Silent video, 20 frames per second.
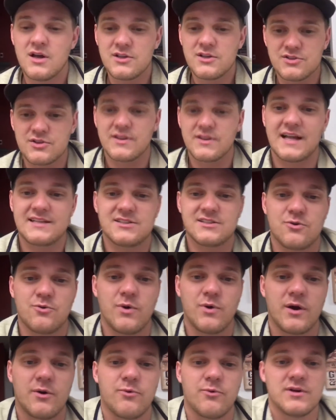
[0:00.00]
So that's a
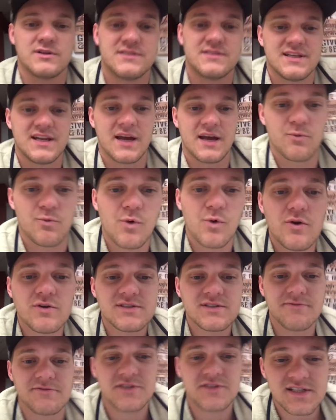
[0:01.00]
quick word today.
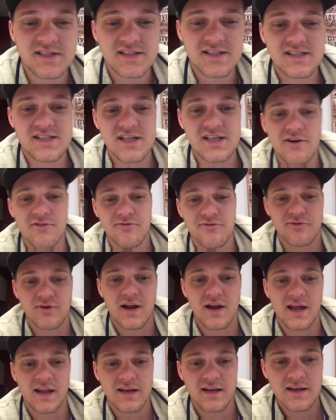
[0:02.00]
Wounds of a sincere
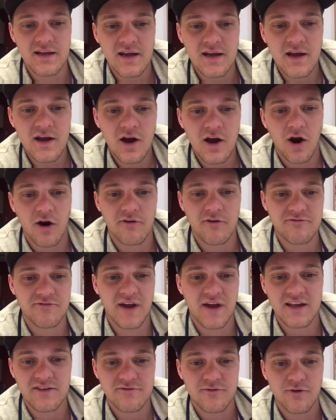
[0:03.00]
friend are
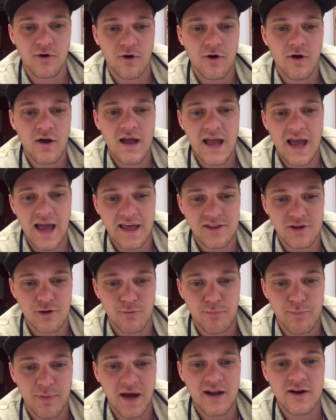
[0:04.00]
faithful, and
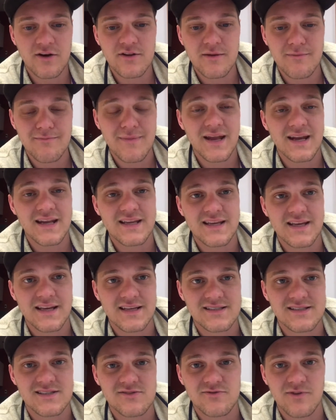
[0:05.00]
they're better than many
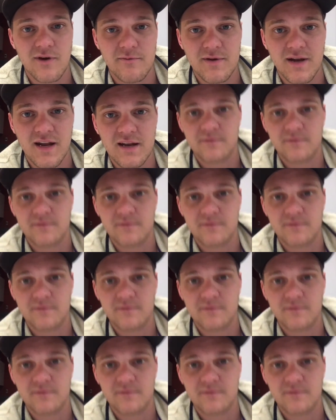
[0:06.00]
kisses from an